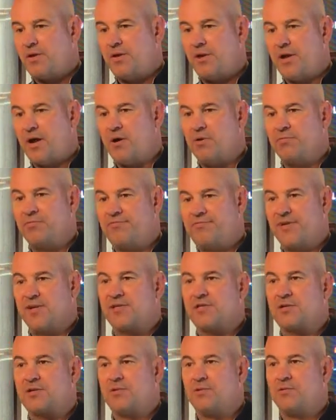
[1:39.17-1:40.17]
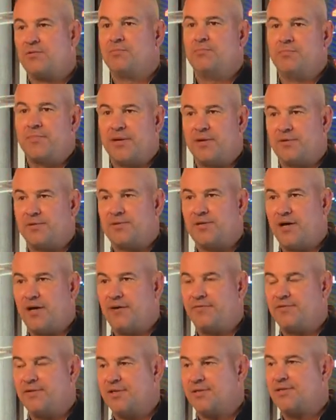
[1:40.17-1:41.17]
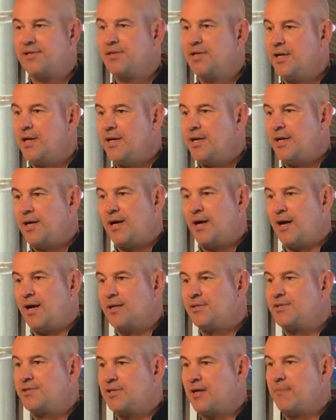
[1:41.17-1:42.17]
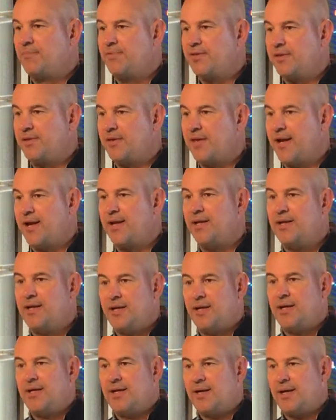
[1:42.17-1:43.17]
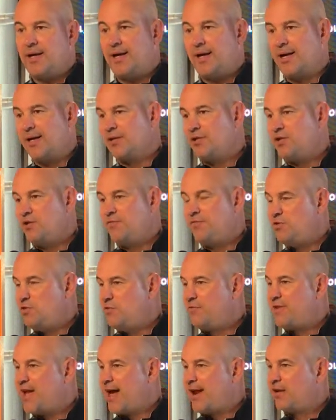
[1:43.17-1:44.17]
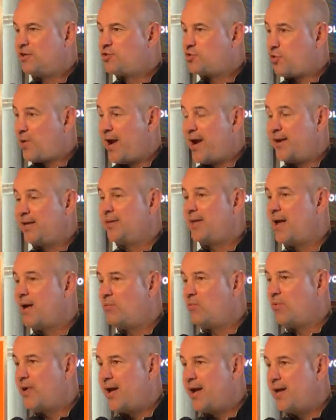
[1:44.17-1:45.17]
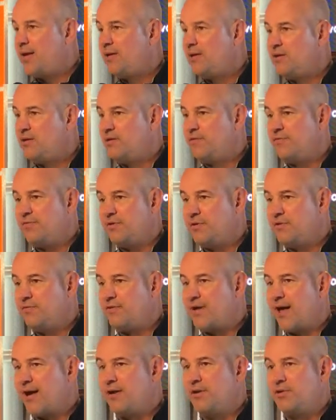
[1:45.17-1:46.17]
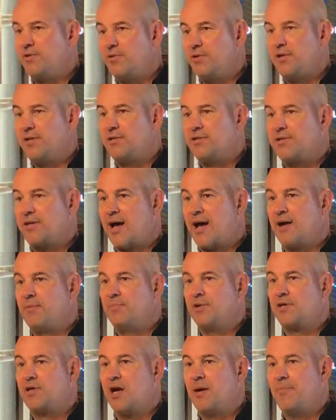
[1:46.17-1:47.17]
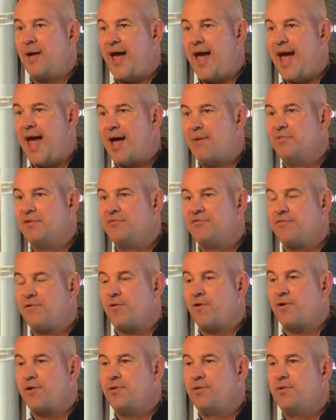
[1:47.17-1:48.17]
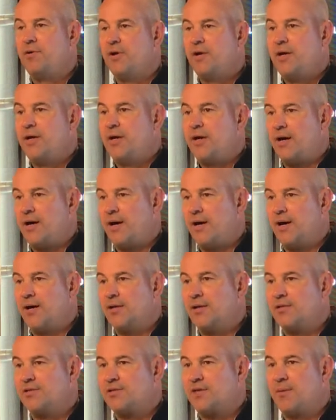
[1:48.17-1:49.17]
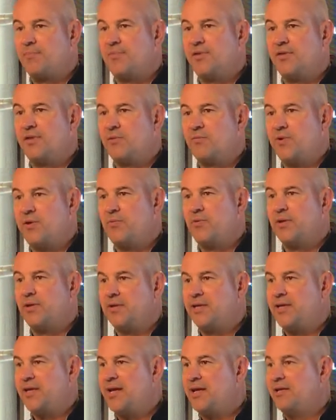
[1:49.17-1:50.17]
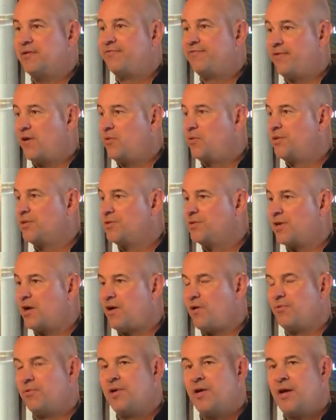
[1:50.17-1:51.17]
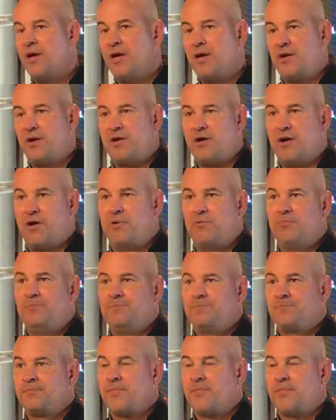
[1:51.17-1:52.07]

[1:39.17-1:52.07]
You know, physical, mental toughness is something that you've got to train that way. You've got to do it. It's got to become a habit for you, and something that we really need to focus on. You know,